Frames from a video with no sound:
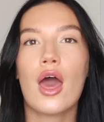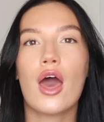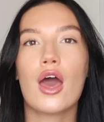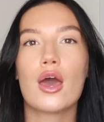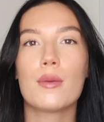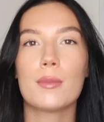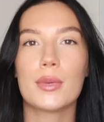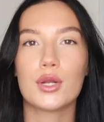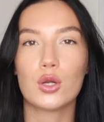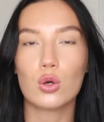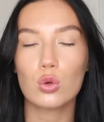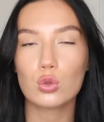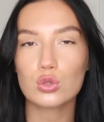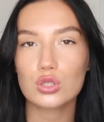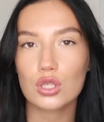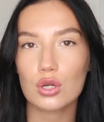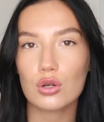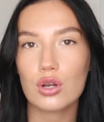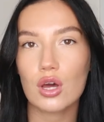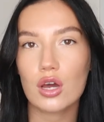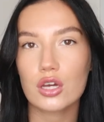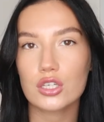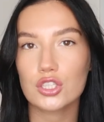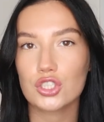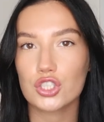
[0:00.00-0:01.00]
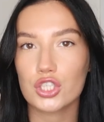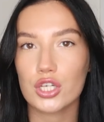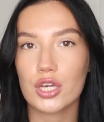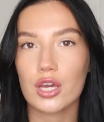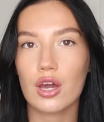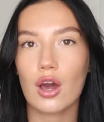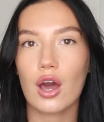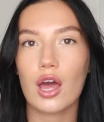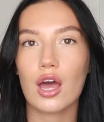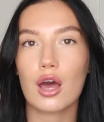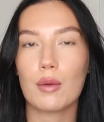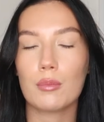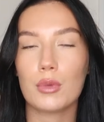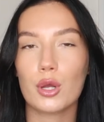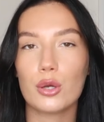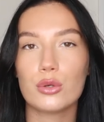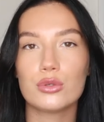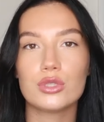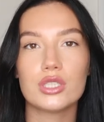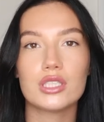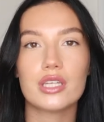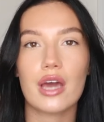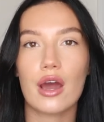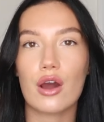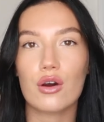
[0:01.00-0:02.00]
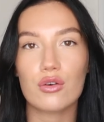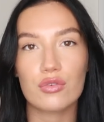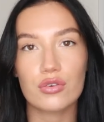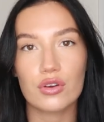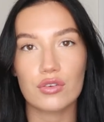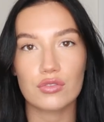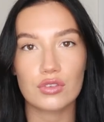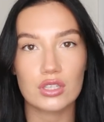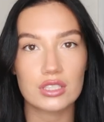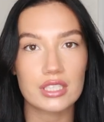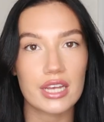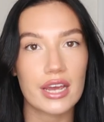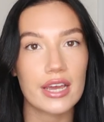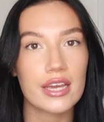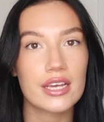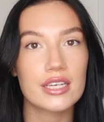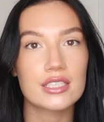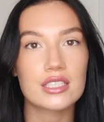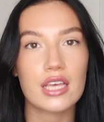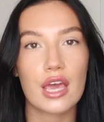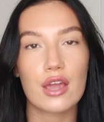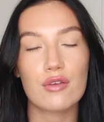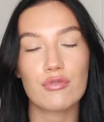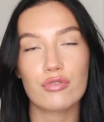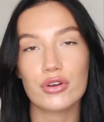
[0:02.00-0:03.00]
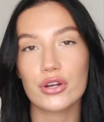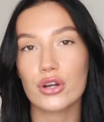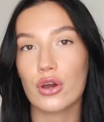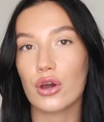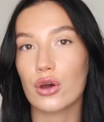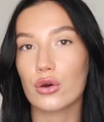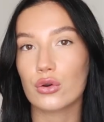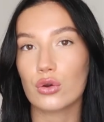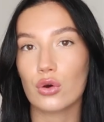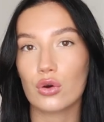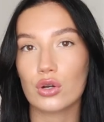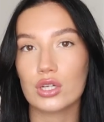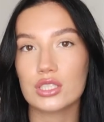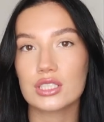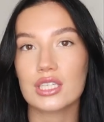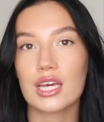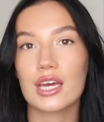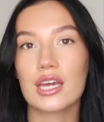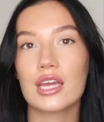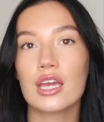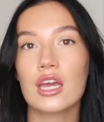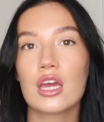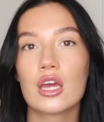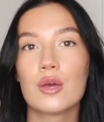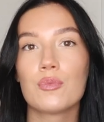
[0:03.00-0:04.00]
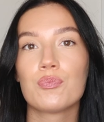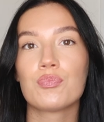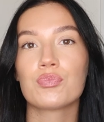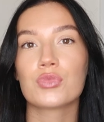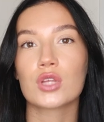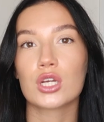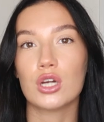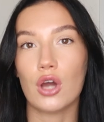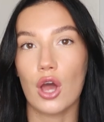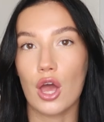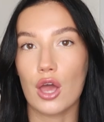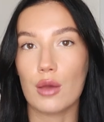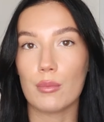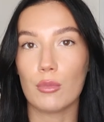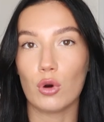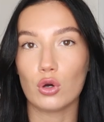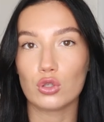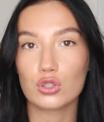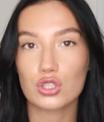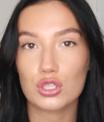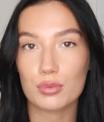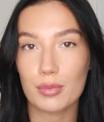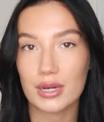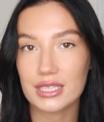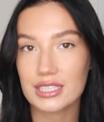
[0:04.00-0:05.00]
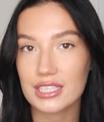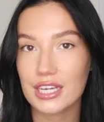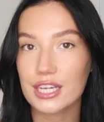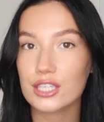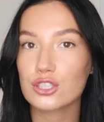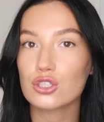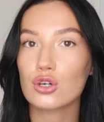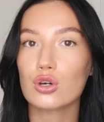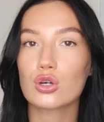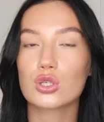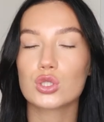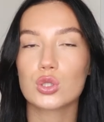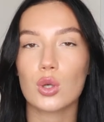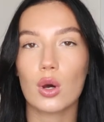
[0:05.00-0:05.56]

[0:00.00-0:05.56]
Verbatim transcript: Um, and also last year I uploaded outfit of the days every night on holiday. Um, onto my TikTok.